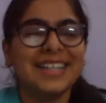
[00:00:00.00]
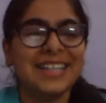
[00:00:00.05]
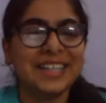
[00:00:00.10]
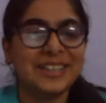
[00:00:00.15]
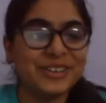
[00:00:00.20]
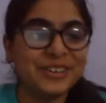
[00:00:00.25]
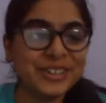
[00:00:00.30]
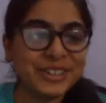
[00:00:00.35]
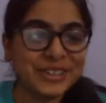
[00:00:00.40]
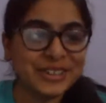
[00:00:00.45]

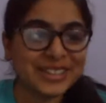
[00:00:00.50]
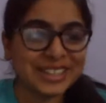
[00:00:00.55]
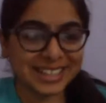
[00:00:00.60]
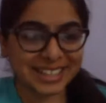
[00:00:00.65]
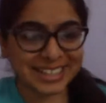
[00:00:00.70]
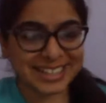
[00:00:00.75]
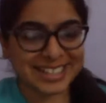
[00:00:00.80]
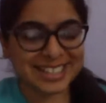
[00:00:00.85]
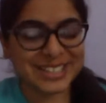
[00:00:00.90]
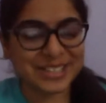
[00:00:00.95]
Even though
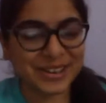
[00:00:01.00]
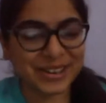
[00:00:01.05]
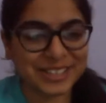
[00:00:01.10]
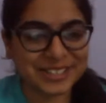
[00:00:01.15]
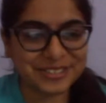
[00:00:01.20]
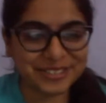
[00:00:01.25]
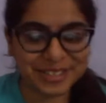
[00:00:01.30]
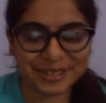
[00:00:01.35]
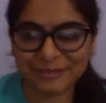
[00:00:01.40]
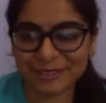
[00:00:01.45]
that this is
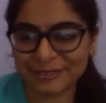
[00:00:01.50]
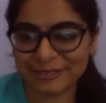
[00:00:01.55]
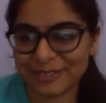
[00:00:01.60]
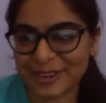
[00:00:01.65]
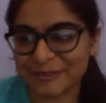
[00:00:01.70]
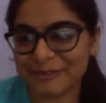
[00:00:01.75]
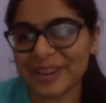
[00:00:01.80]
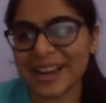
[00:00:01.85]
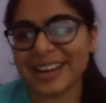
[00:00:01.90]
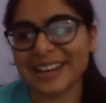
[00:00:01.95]
not a stream for
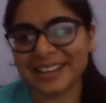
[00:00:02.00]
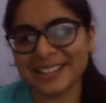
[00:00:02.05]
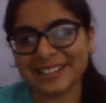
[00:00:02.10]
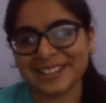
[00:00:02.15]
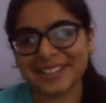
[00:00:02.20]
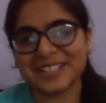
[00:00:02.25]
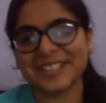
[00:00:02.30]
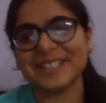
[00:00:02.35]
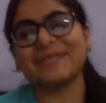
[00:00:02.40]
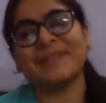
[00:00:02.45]
Flipkart
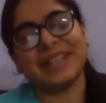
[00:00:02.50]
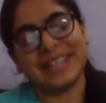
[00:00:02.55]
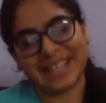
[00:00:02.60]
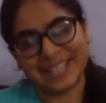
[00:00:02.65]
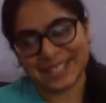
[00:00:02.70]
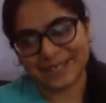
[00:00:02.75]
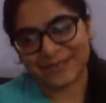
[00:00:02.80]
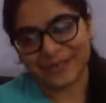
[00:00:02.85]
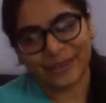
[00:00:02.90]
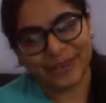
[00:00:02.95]
internship, but
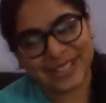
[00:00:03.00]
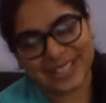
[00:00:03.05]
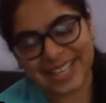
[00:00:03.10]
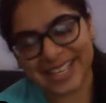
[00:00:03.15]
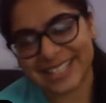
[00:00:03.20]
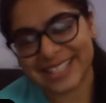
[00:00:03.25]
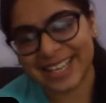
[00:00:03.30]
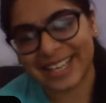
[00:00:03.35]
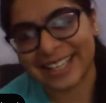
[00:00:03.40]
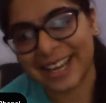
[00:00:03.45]
yes, of course,
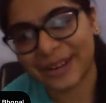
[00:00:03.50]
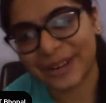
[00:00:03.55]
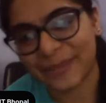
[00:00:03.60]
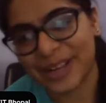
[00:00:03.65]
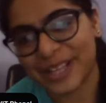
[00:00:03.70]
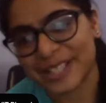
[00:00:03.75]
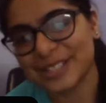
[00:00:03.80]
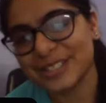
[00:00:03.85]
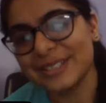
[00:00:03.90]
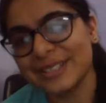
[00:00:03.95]
I'll take that
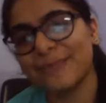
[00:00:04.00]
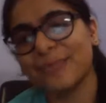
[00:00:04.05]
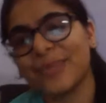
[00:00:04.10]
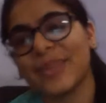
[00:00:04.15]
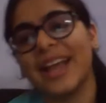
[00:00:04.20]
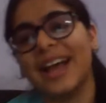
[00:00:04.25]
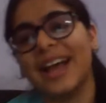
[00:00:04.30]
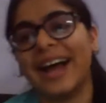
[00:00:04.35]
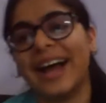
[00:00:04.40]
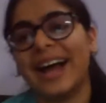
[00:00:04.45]
question.
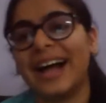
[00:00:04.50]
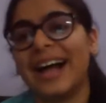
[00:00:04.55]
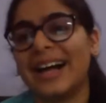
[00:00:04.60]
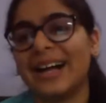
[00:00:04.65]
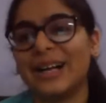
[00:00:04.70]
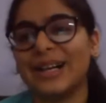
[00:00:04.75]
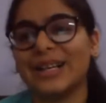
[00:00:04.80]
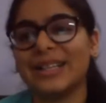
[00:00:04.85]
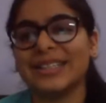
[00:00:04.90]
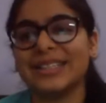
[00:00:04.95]

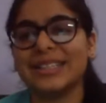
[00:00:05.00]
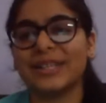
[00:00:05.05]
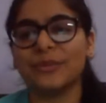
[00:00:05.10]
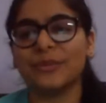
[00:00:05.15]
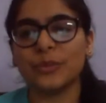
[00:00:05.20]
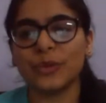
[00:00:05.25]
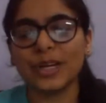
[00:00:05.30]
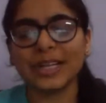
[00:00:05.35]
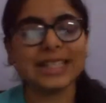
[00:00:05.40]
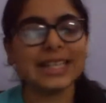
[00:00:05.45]

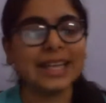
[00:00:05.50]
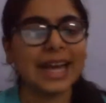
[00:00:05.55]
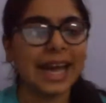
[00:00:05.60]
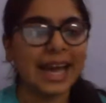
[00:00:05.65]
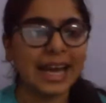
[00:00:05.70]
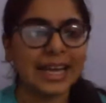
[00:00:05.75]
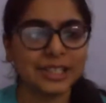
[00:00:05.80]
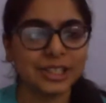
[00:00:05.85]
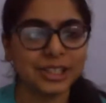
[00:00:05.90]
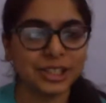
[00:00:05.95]
The work that
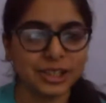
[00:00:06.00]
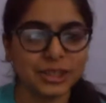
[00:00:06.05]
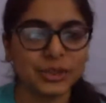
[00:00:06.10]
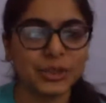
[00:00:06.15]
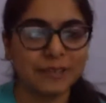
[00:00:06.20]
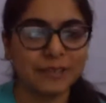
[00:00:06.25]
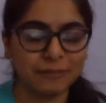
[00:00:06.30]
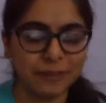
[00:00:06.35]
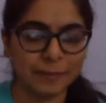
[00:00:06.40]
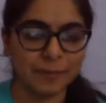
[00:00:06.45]
I had to
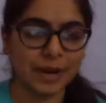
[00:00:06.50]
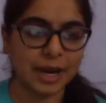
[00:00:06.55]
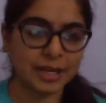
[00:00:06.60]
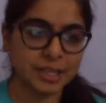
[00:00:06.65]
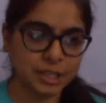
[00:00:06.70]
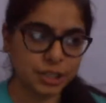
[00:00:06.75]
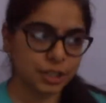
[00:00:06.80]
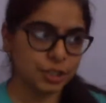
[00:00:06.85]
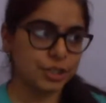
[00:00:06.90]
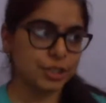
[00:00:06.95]
do in
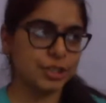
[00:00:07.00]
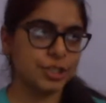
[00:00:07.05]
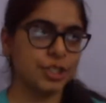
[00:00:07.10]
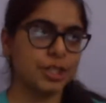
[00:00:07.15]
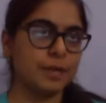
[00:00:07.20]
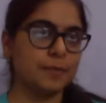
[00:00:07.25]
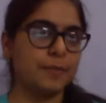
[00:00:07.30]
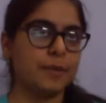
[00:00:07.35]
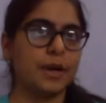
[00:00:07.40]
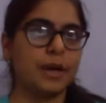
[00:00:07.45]
Flipkart
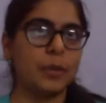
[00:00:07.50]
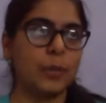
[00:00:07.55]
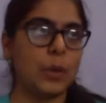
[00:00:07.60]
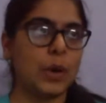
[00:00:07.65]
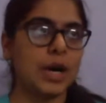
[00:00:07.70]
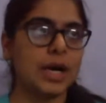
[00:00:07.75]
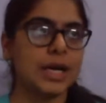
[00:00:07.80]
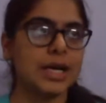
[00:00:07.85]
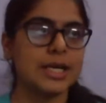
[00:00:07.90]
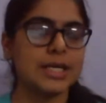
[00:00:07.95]
internship
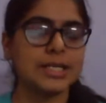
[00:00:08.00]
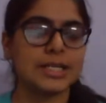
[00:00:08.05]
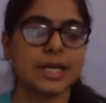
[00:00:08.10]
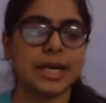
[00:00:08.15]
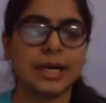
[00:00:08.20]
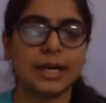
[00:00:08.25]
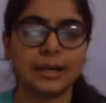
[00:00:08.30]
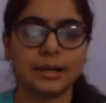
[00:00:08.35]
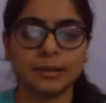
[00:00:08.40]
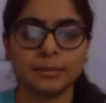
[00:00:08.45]
was,